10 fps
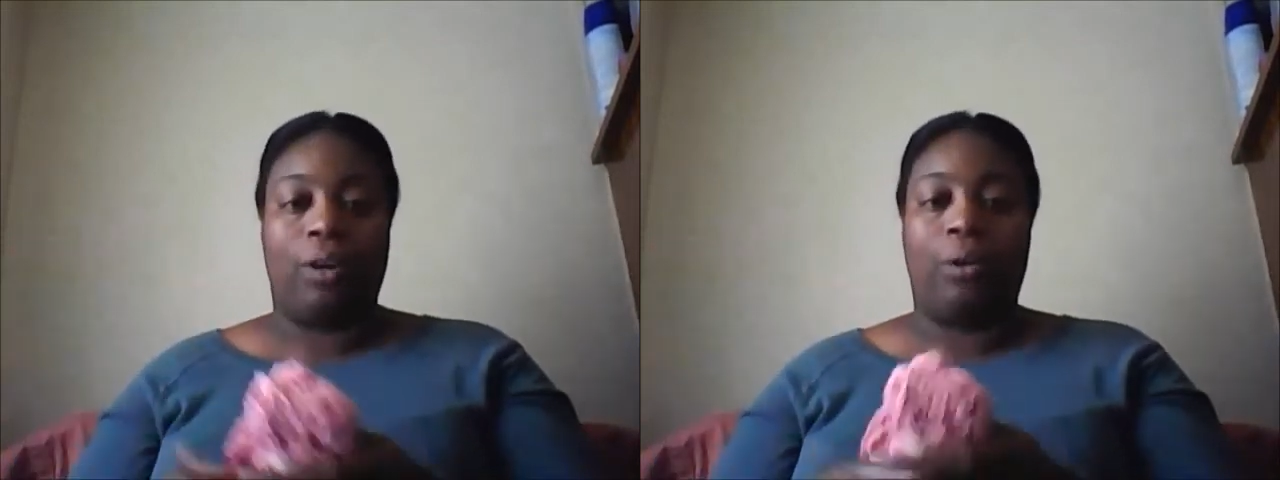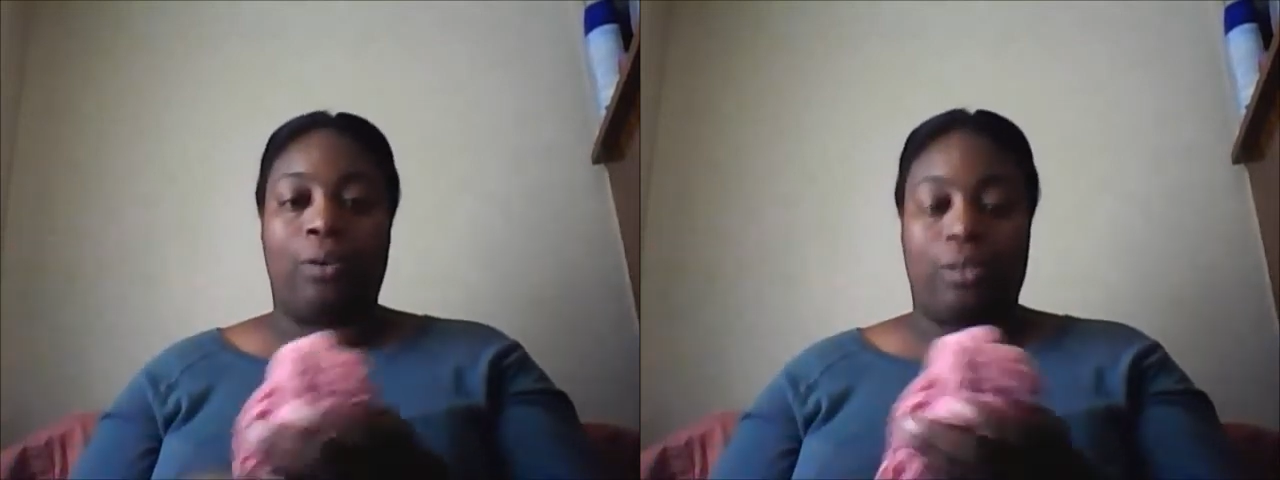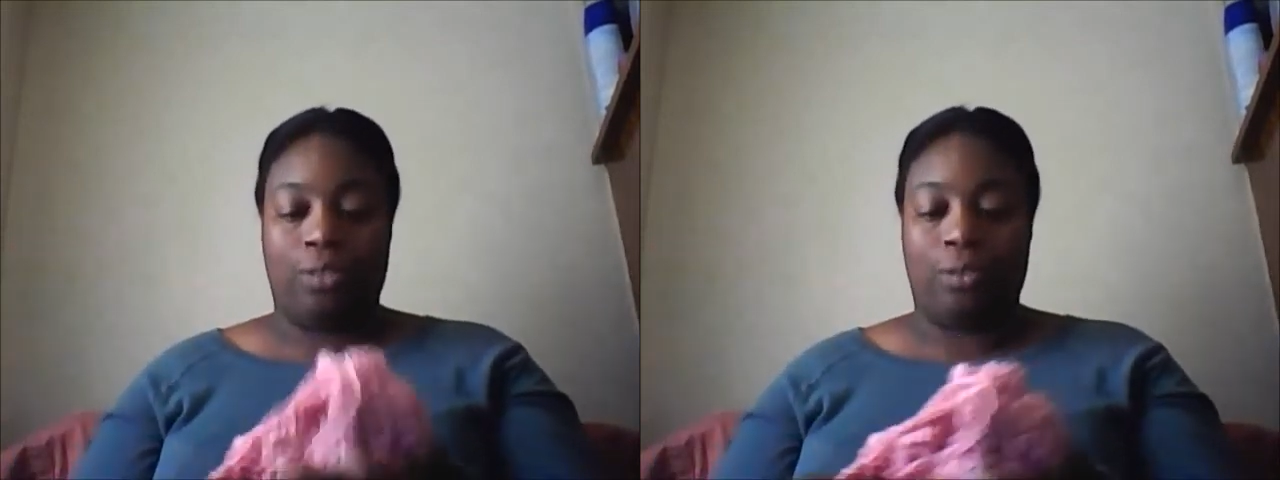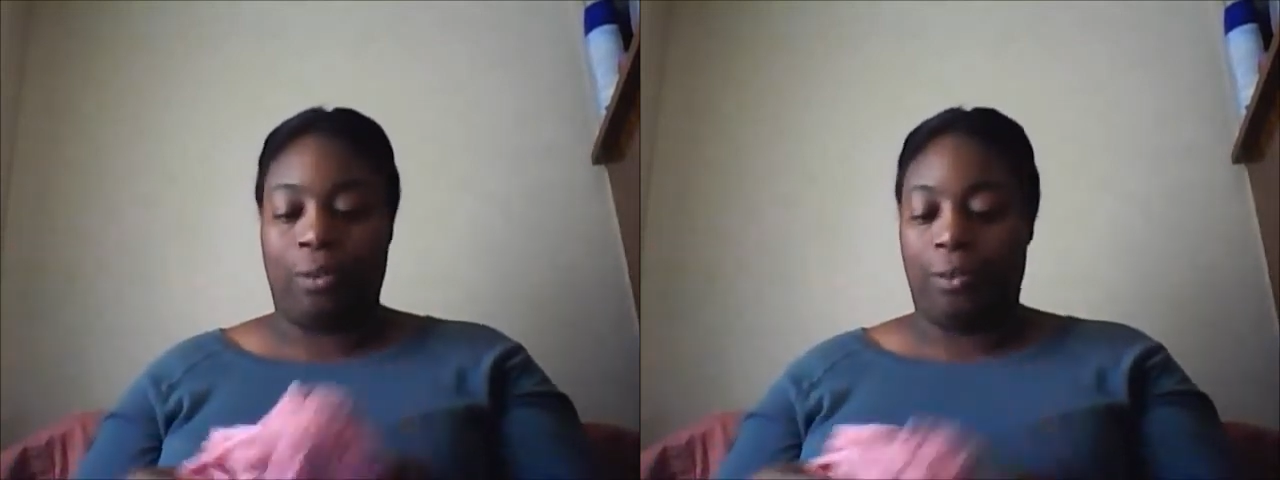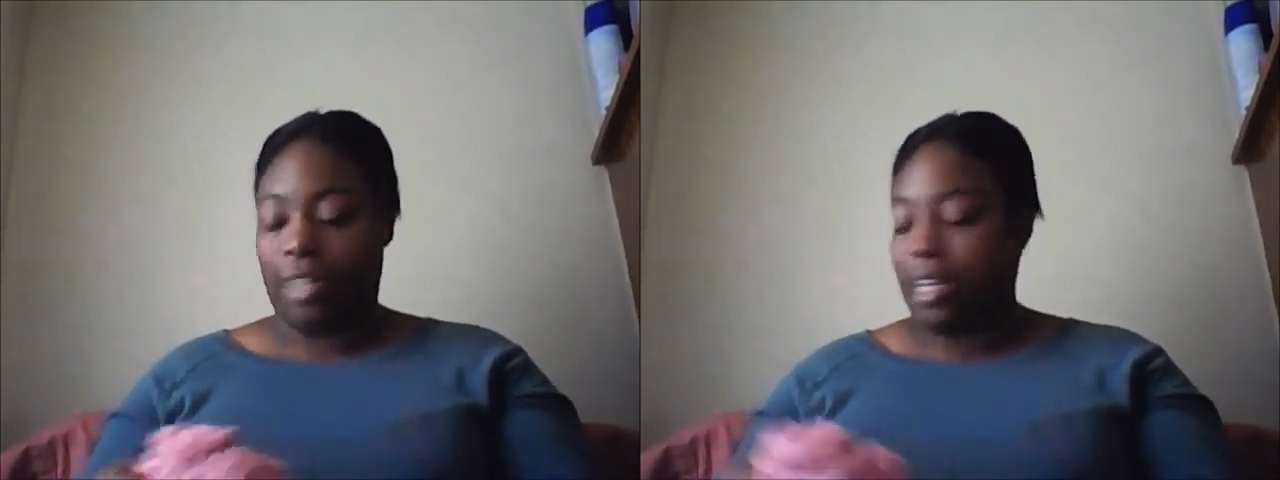row that you
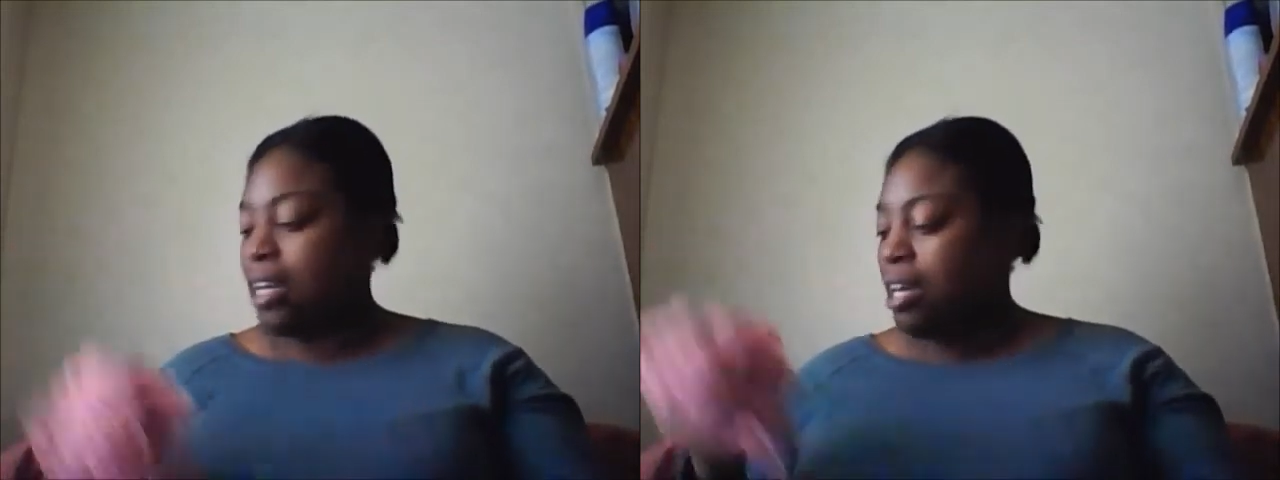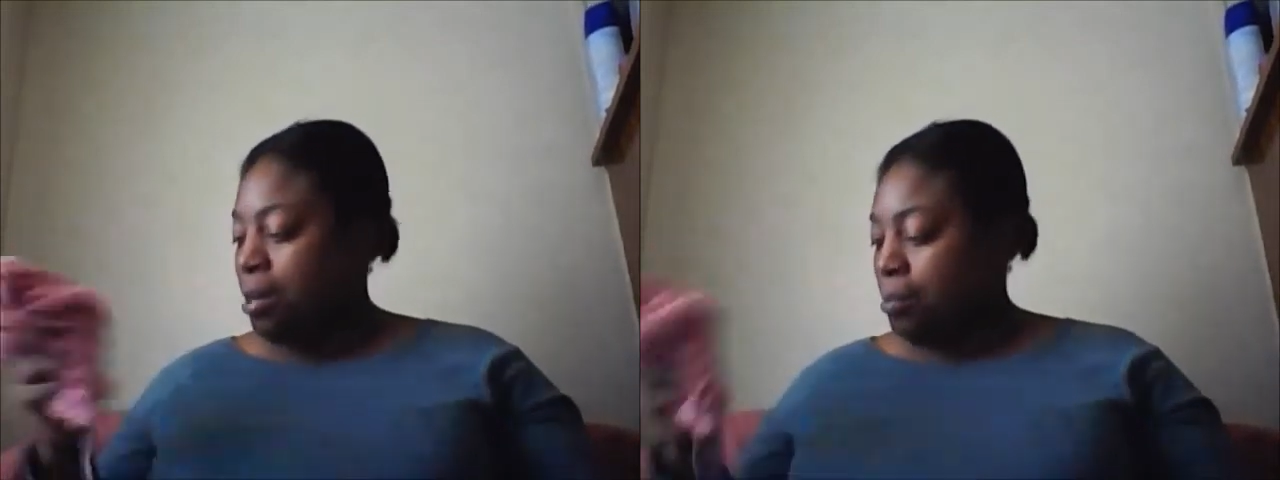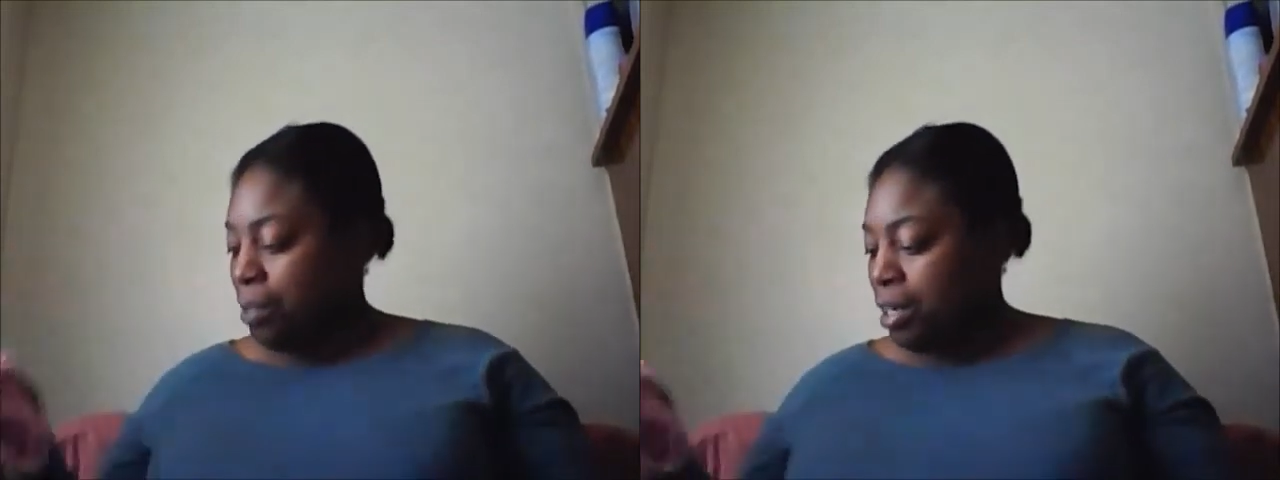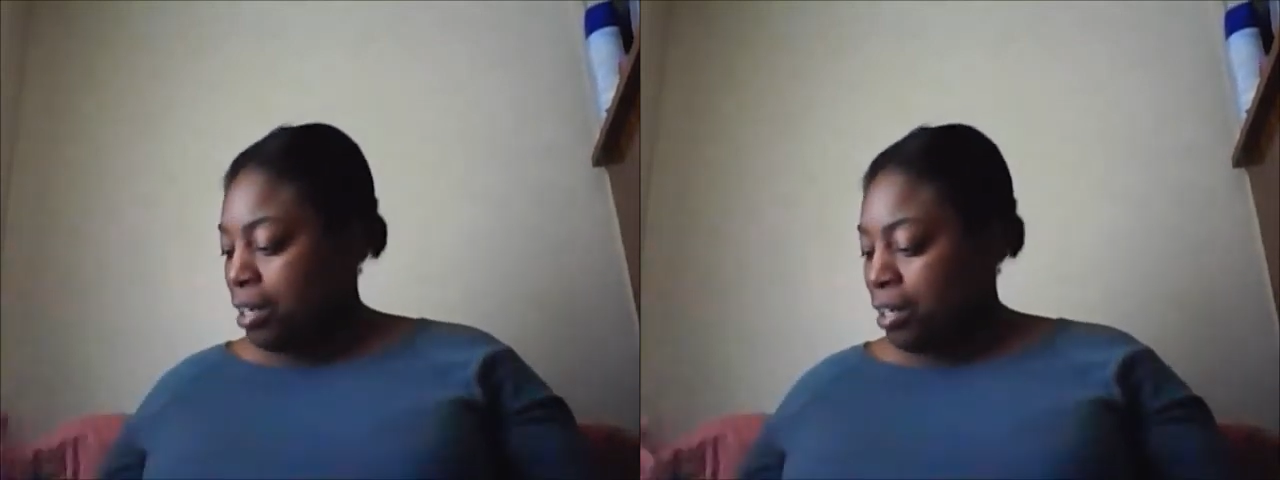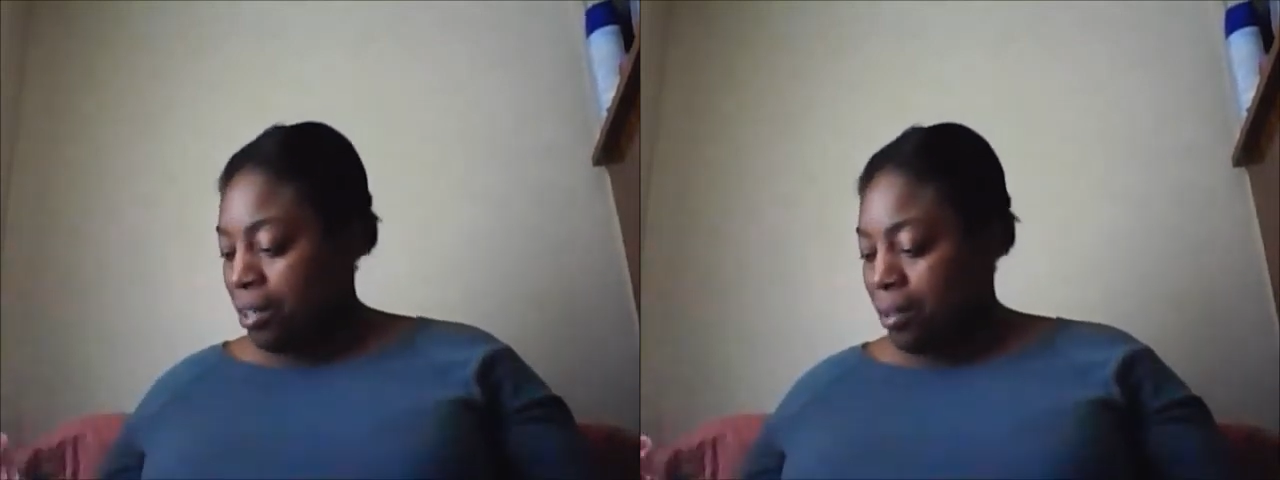add. But